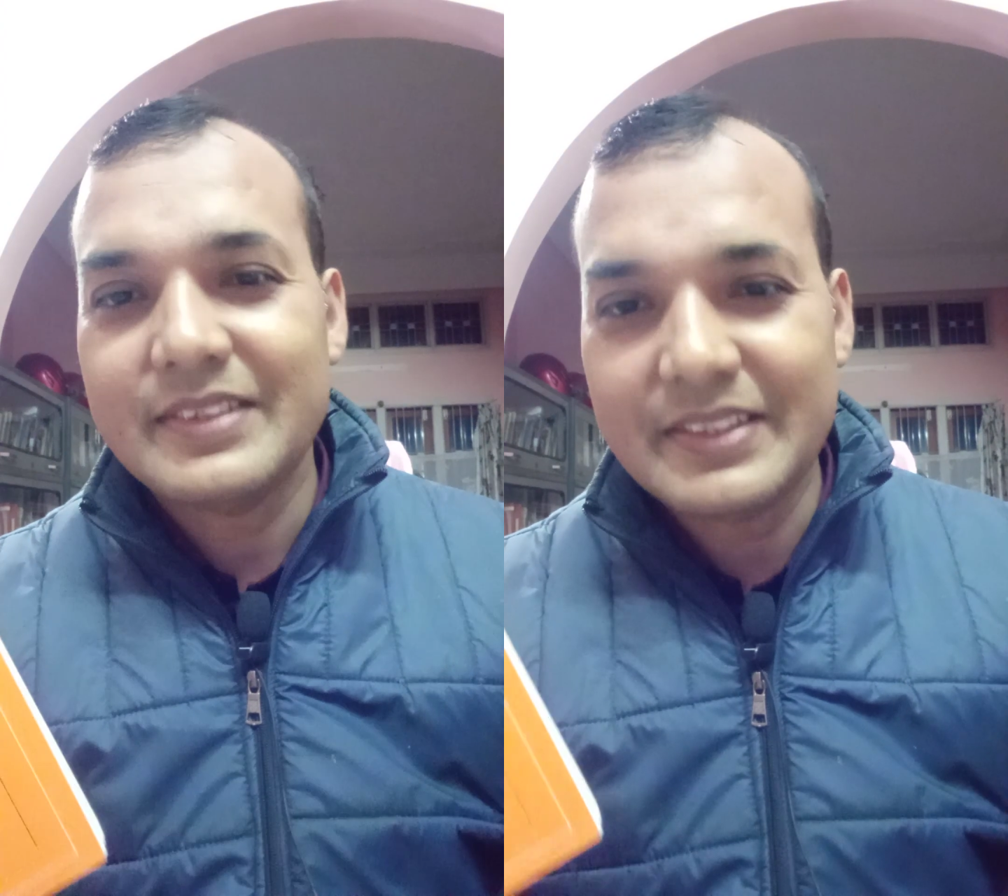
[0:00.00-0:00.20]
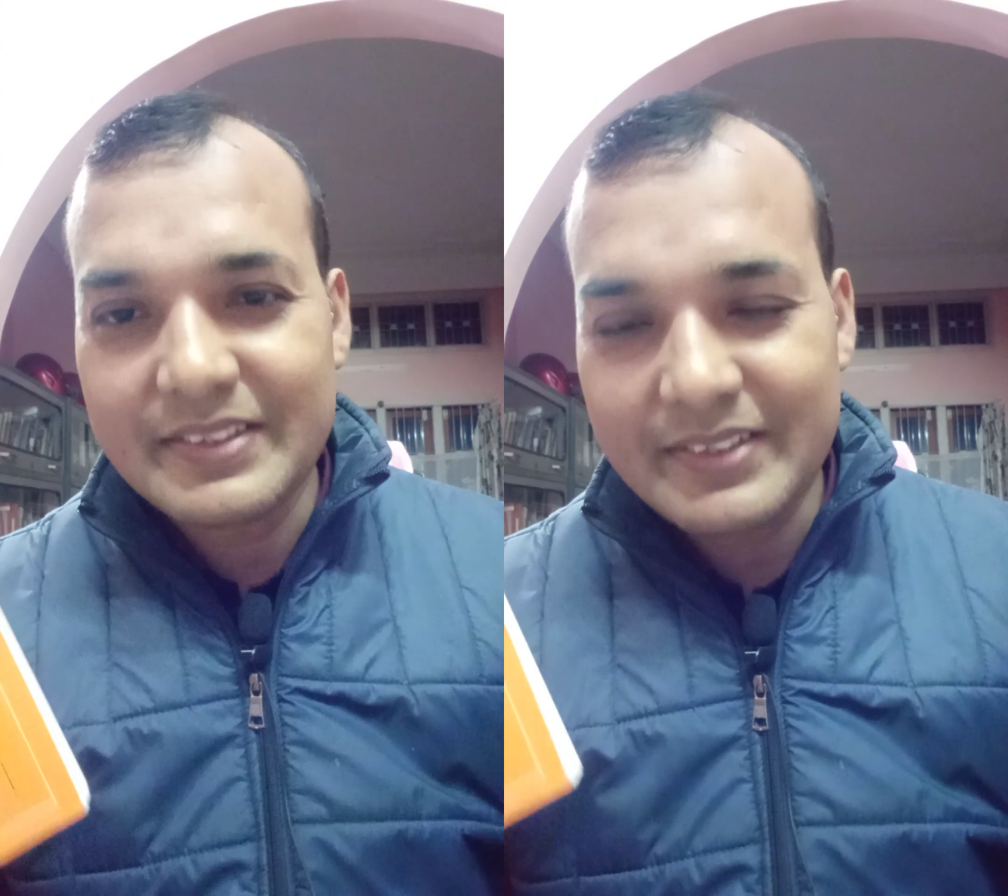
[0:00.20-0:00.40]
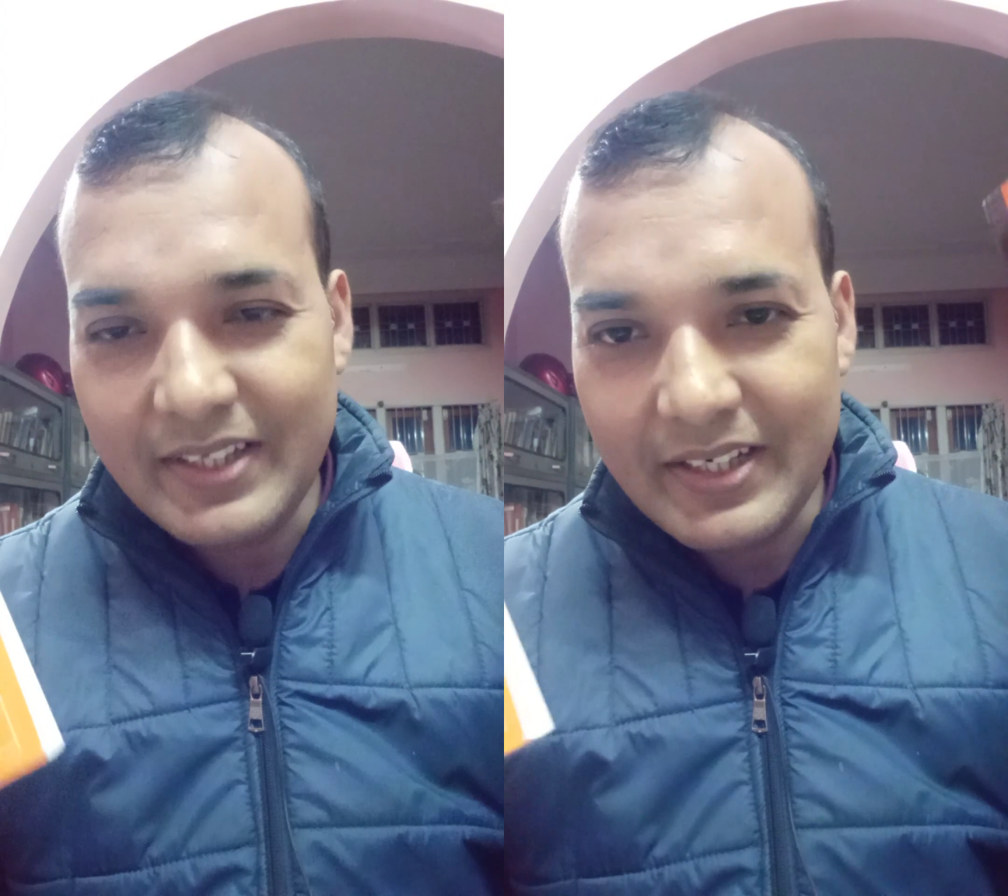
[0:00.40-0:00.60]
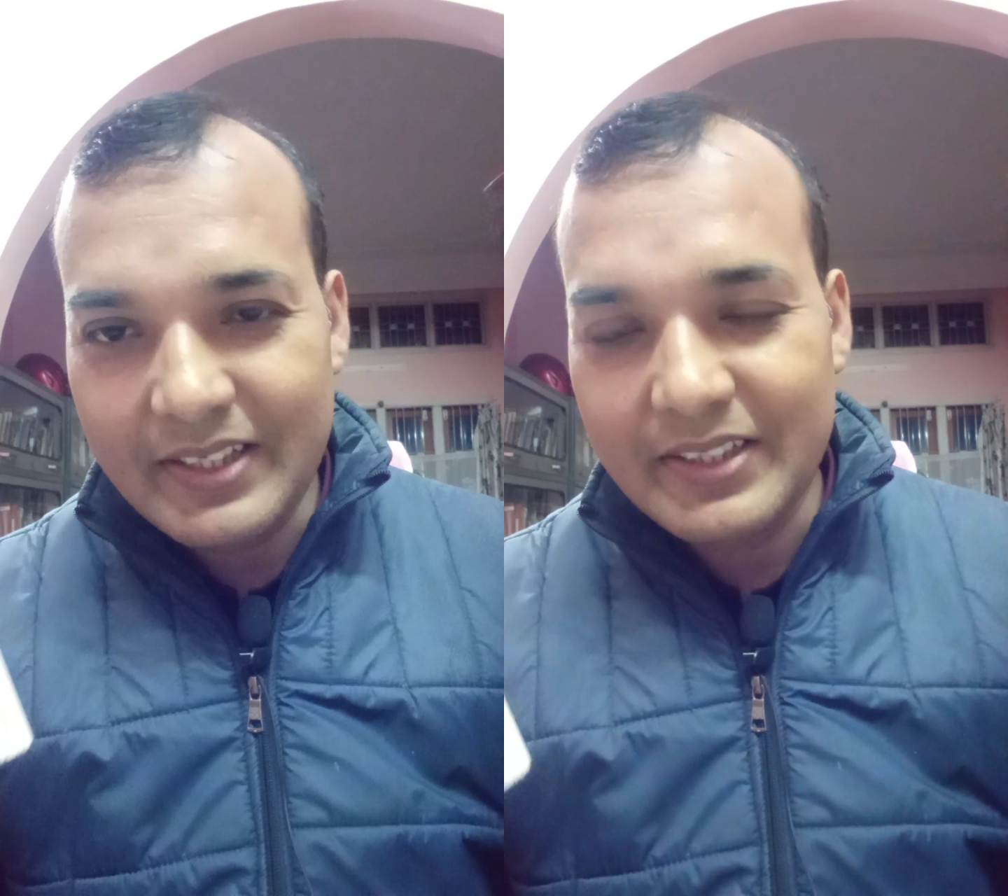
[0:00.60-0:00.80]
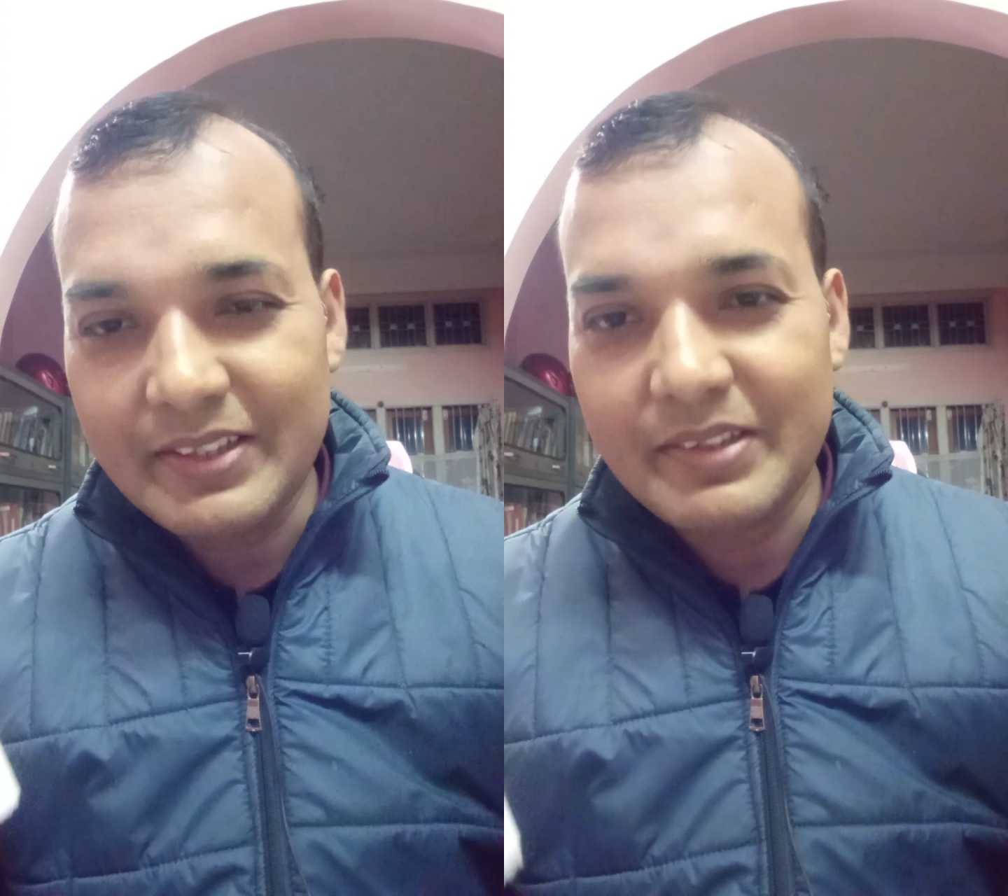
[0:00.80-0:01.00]
since
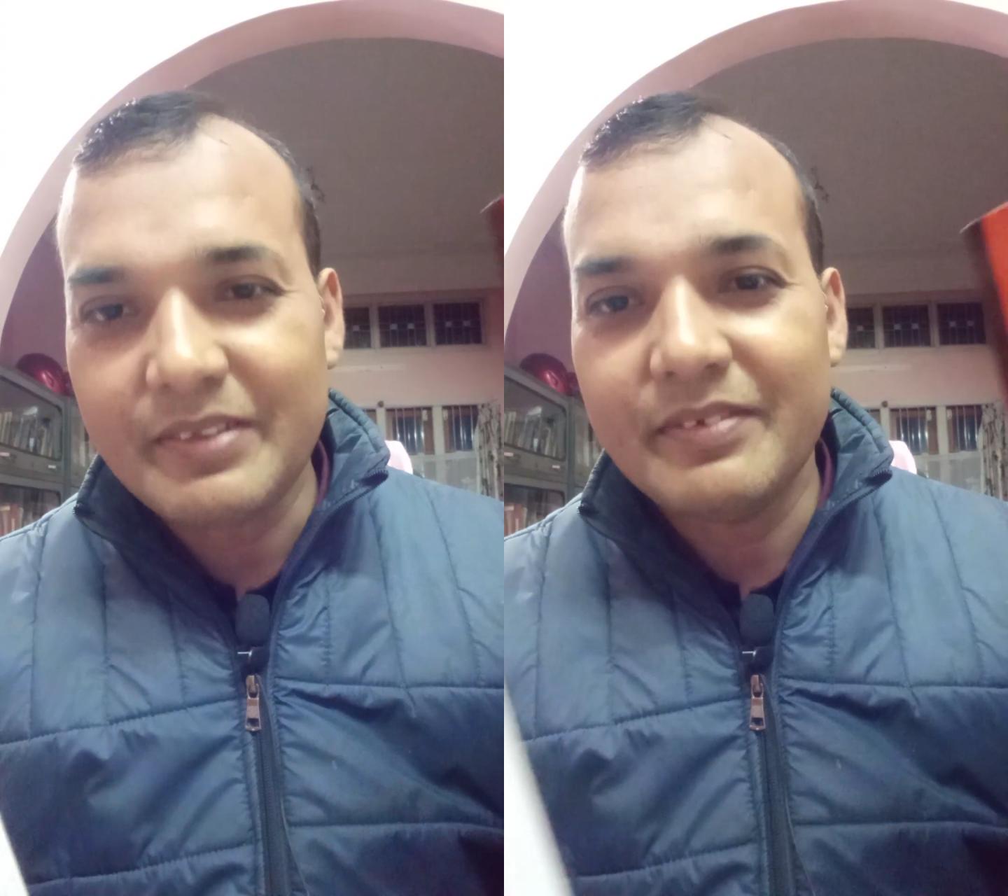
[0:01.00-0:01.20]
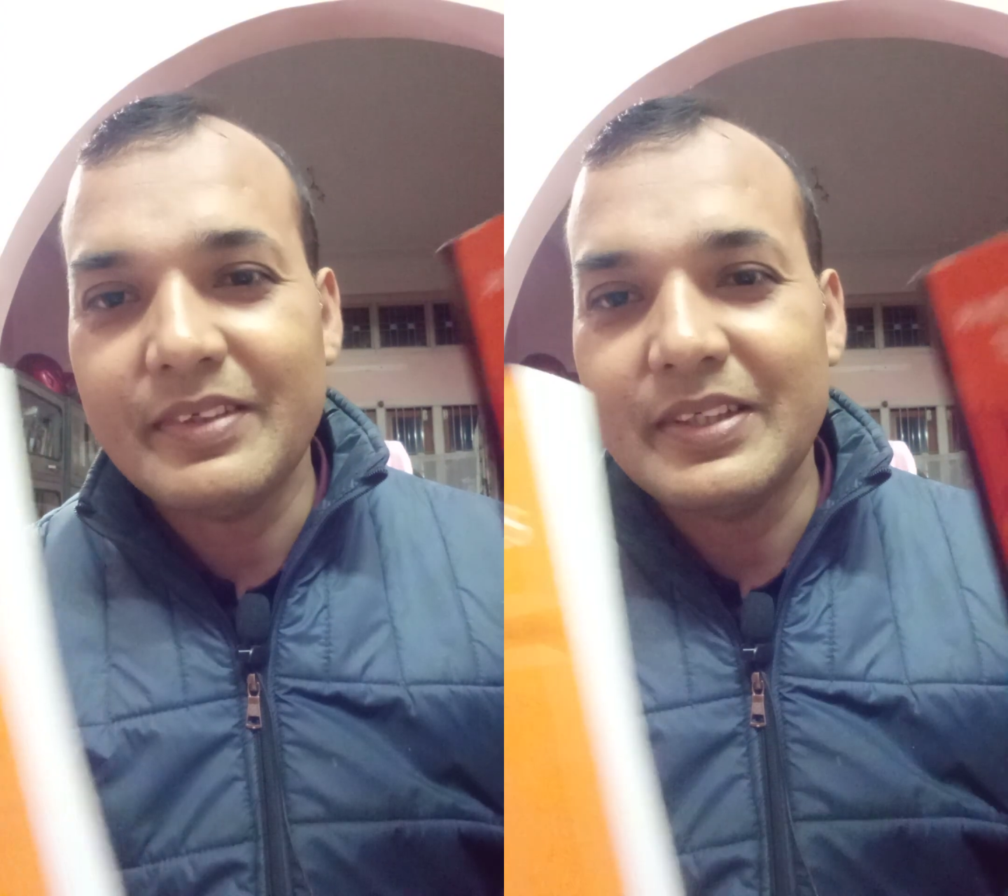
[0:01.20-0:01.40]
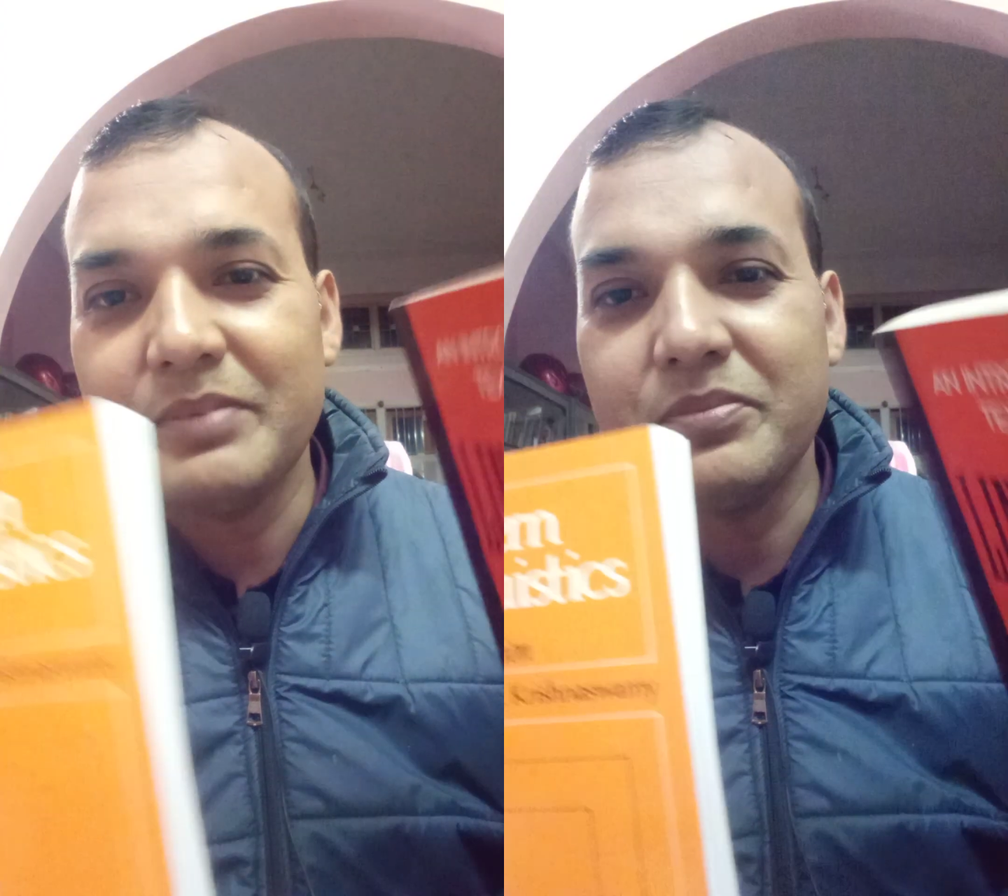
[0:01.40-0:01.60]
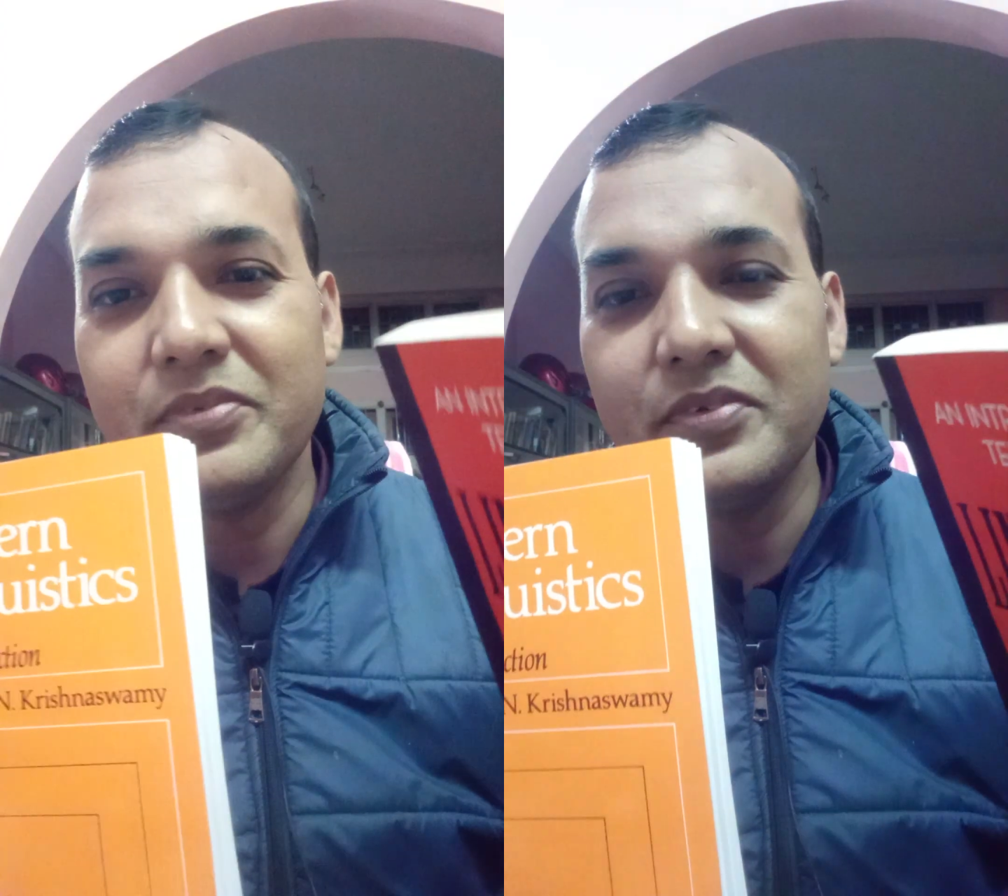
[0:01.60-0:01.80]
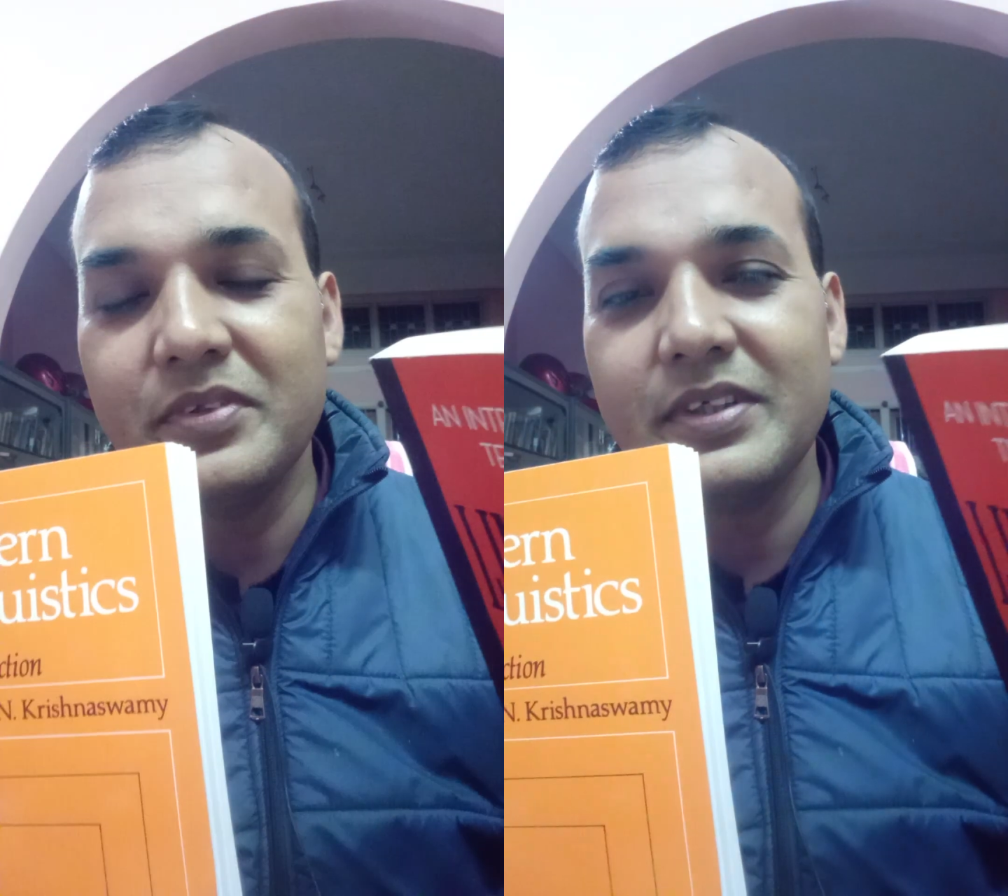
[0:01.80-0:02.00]
I read the
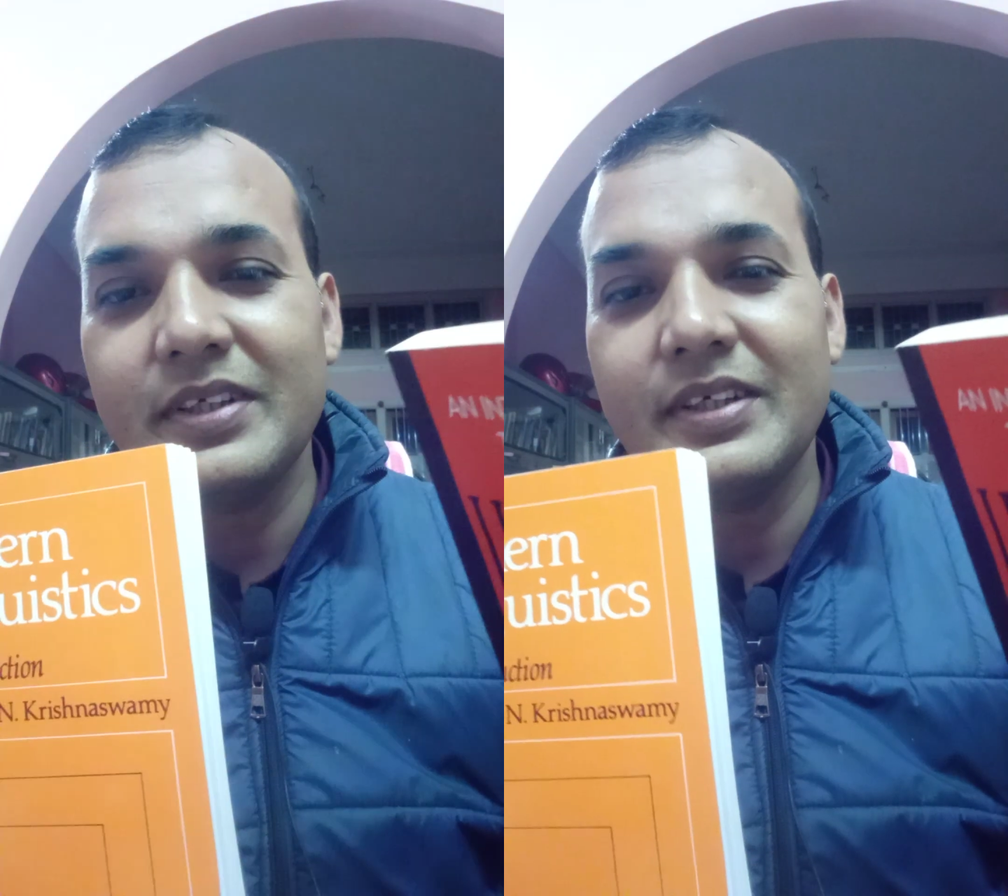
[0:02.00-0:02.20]
book